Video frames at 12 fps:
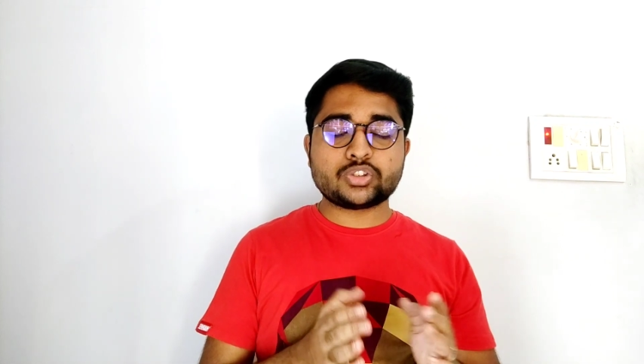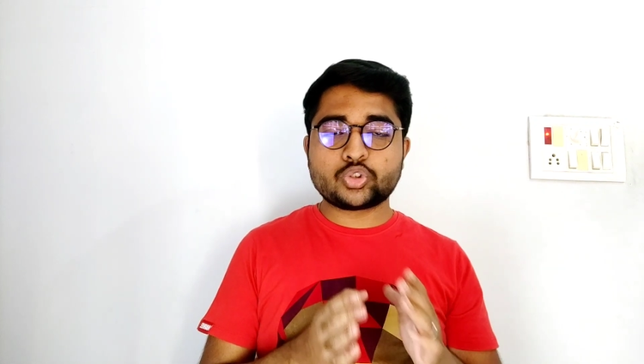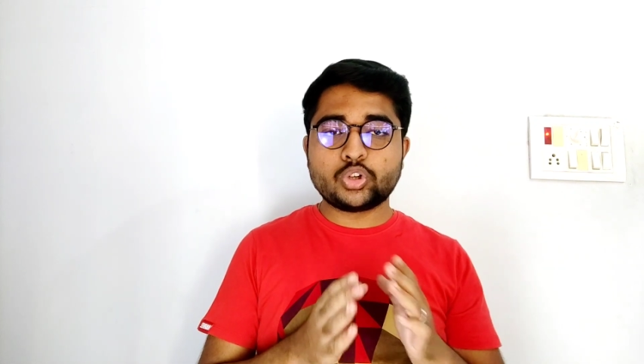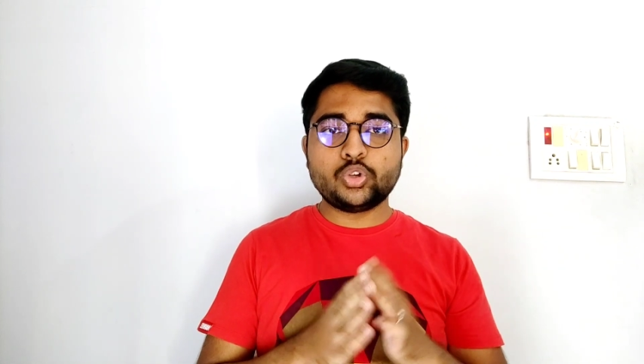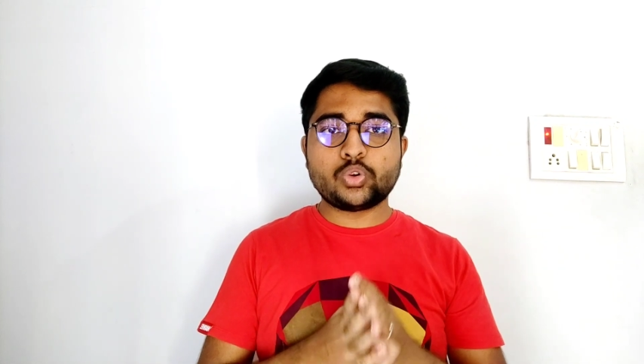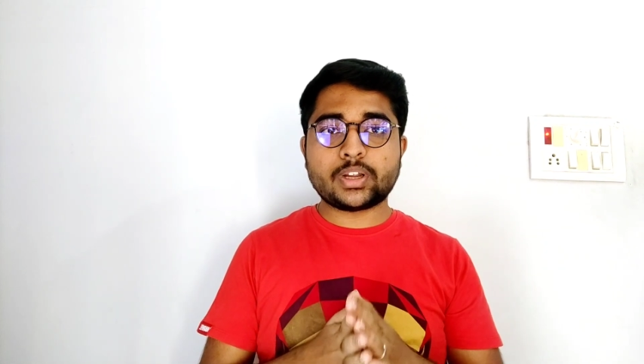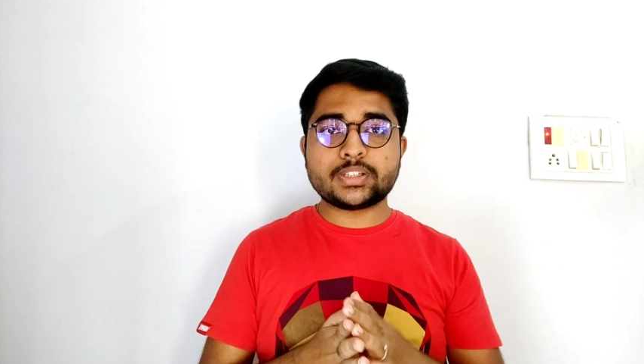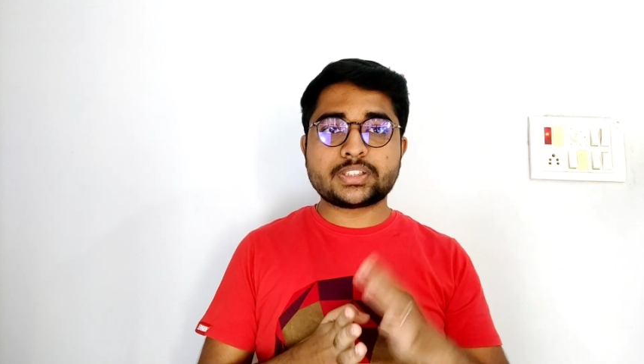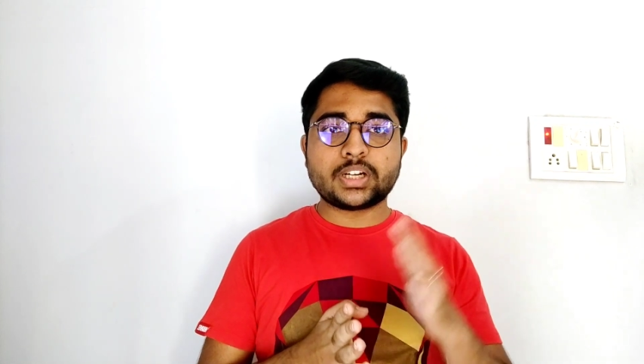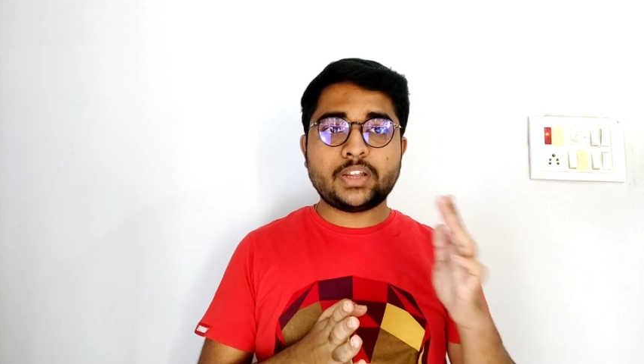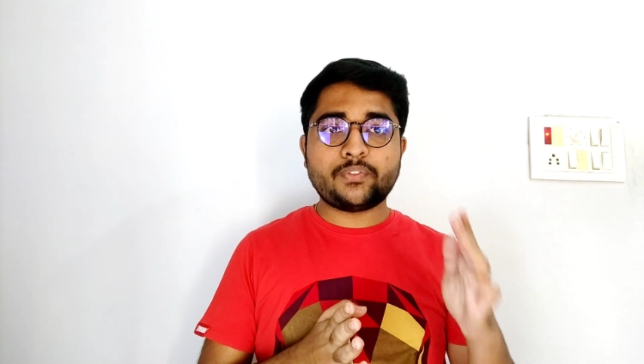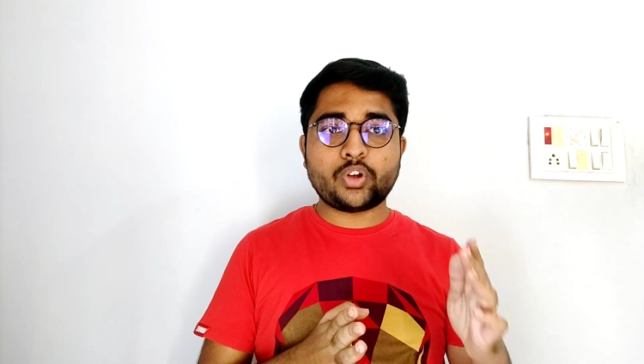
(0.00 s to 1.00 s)
so you can
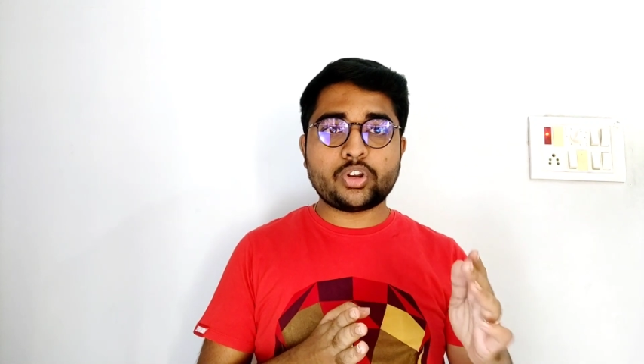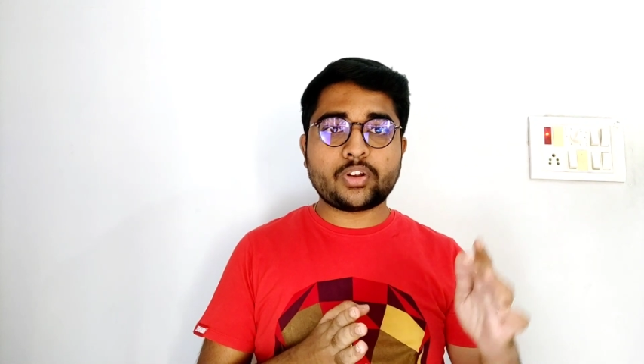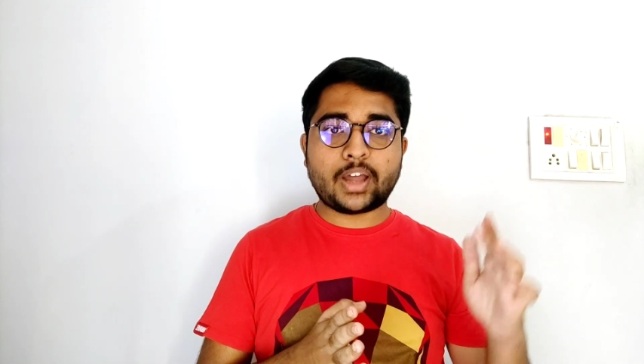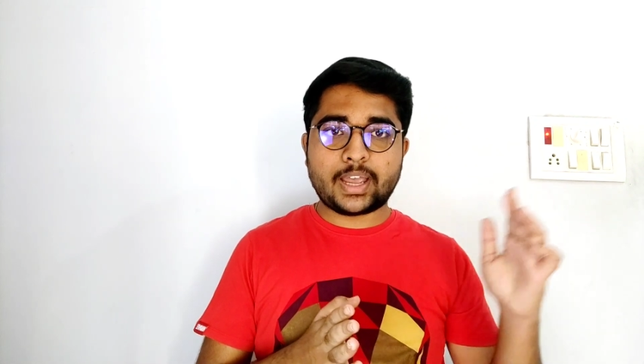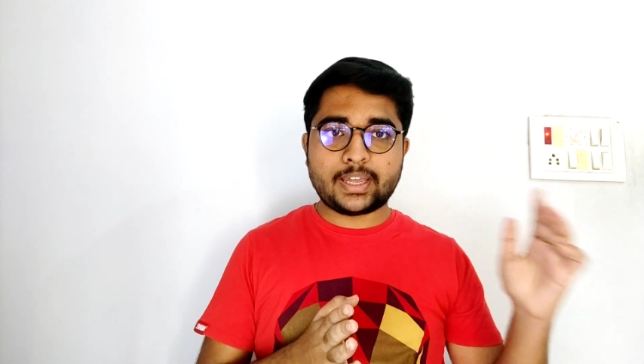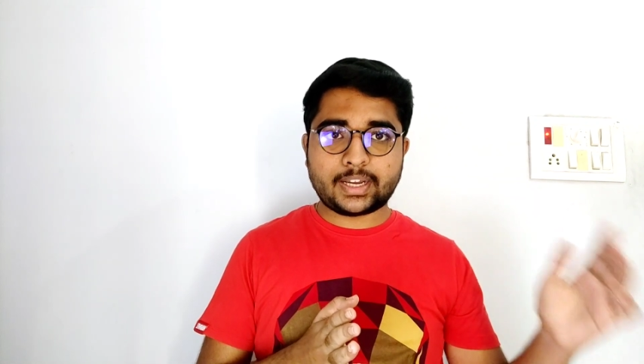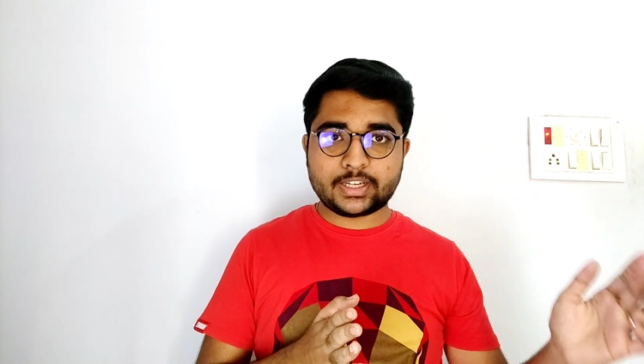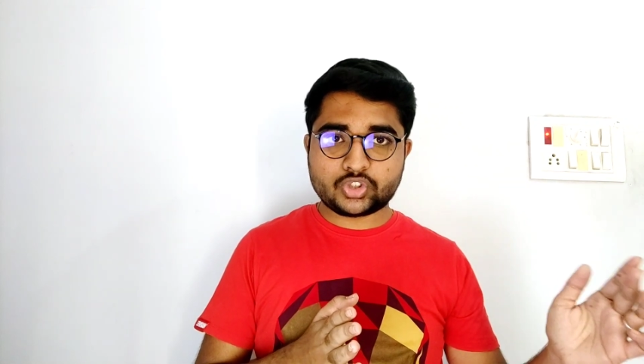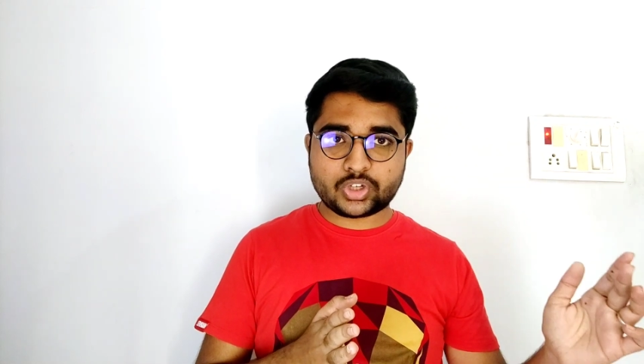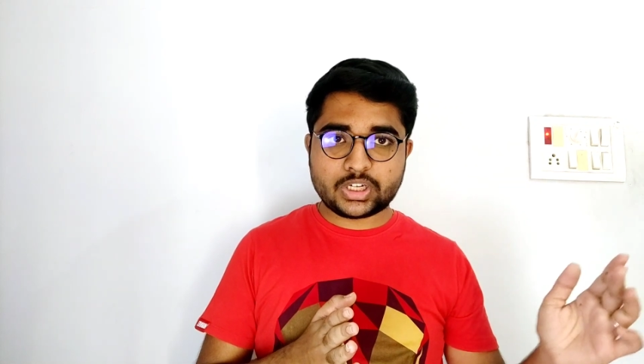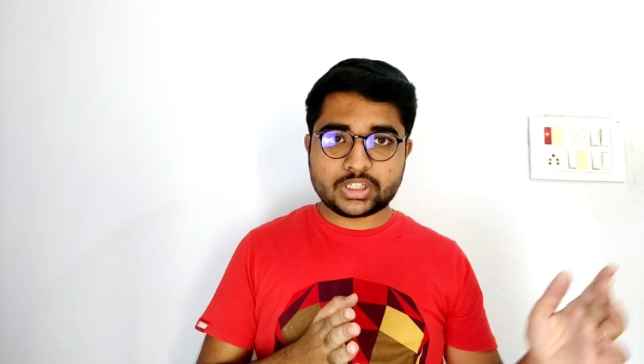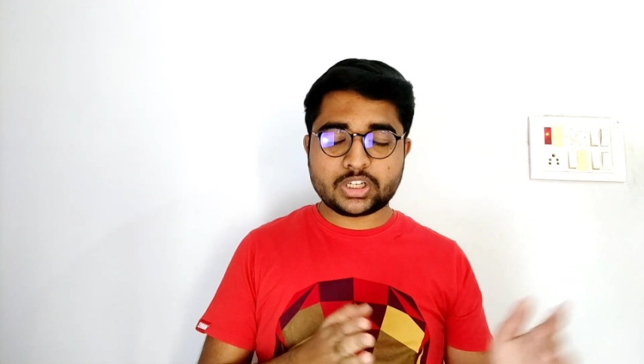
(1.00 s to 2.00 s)
study for your higher
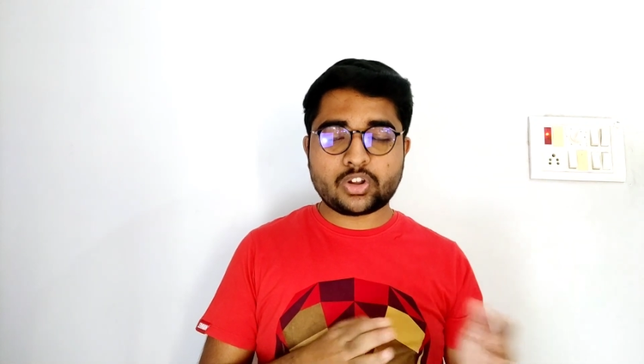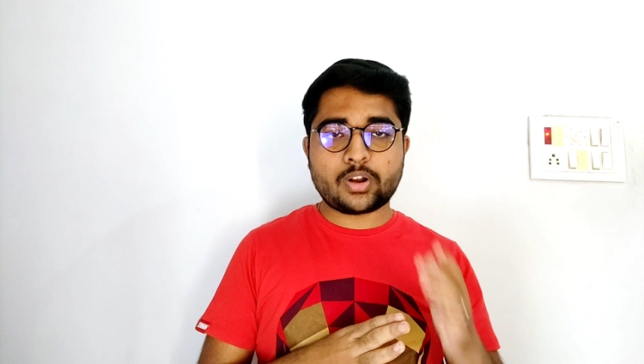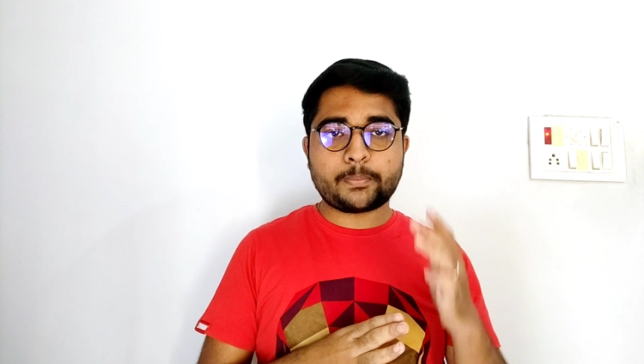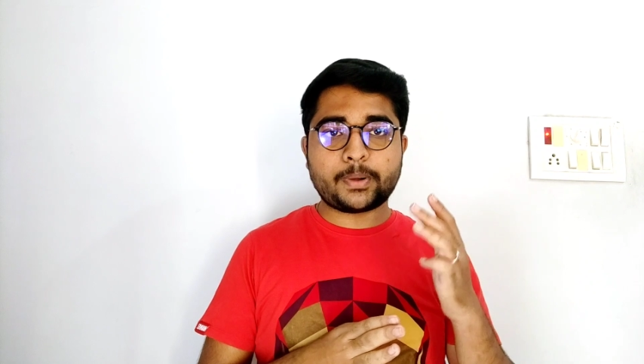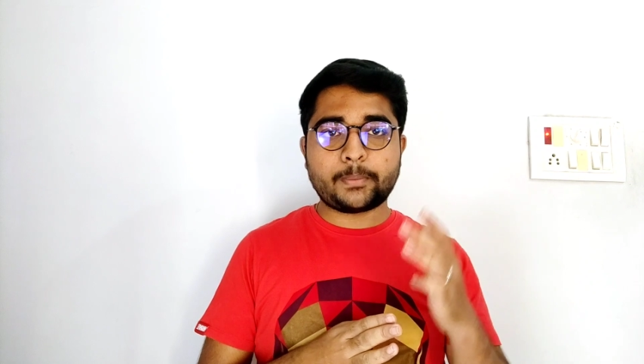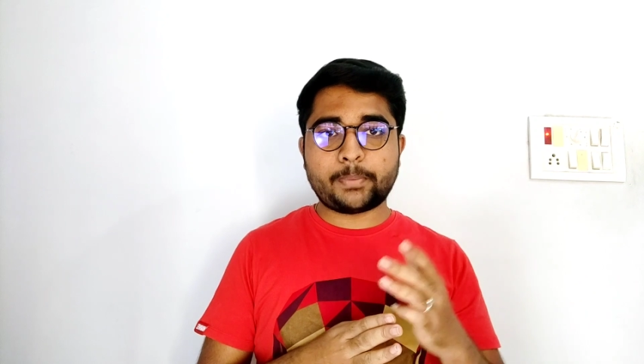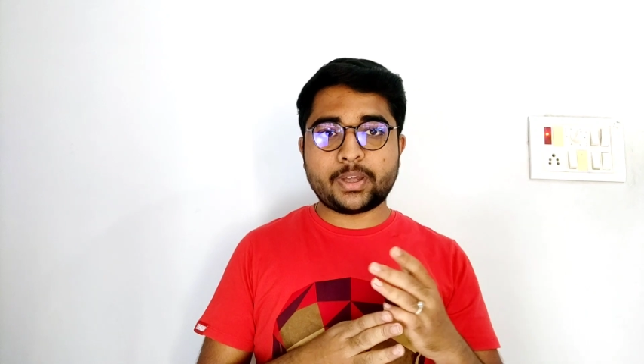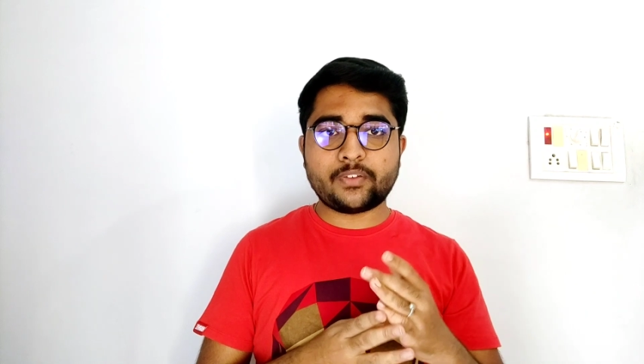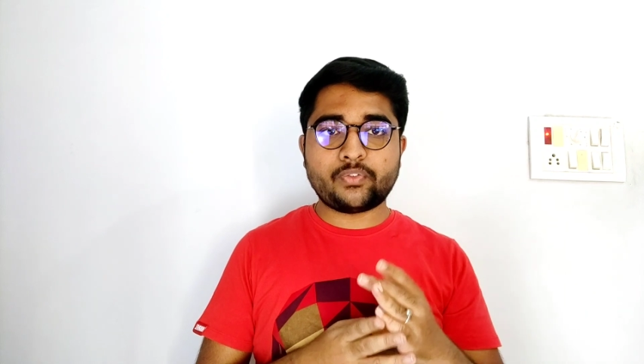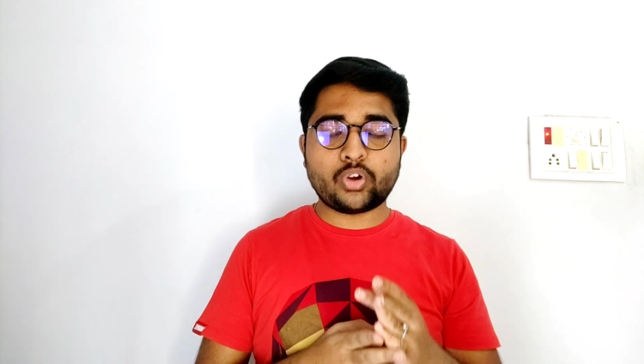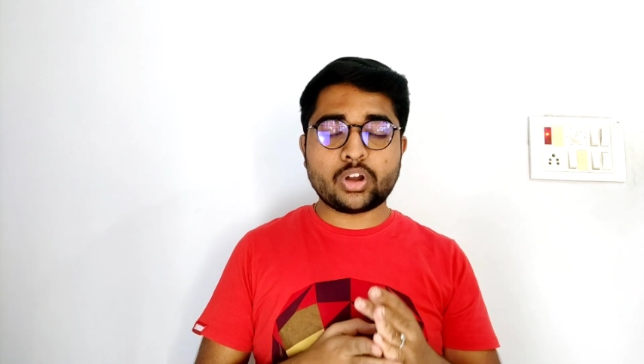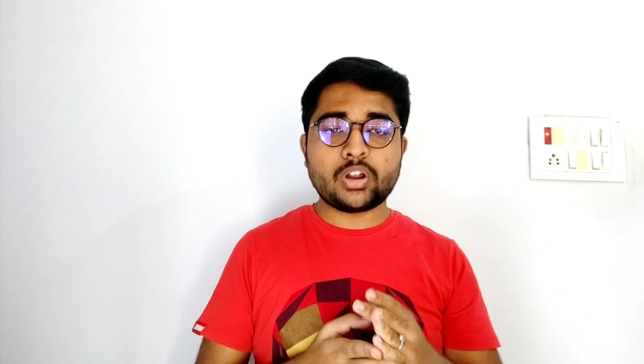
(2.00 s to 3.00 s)
education or
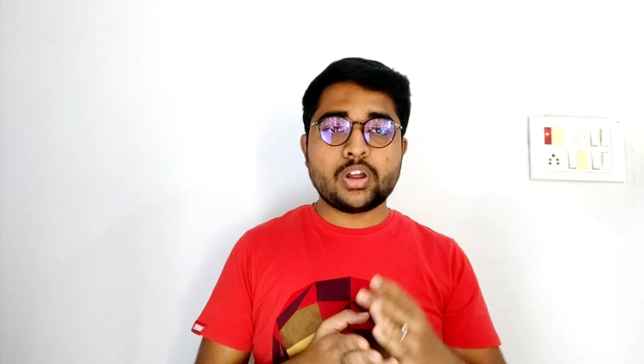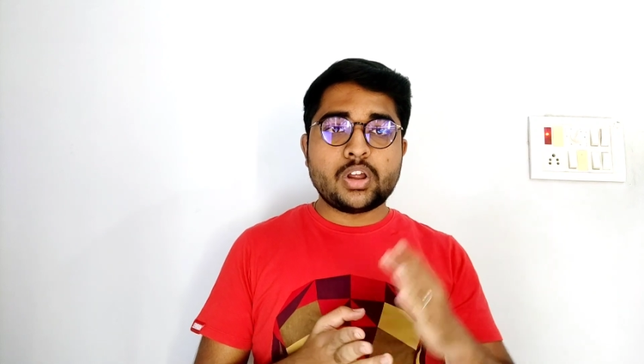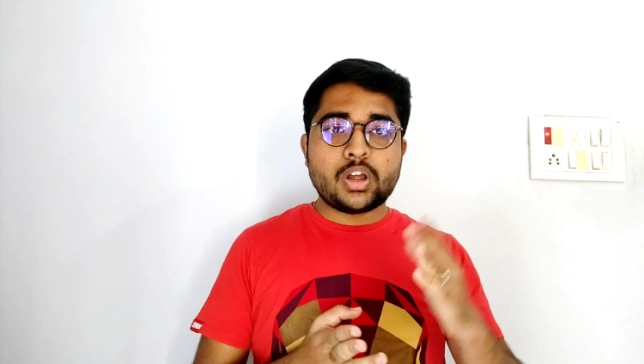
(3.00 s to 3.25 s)
prepare for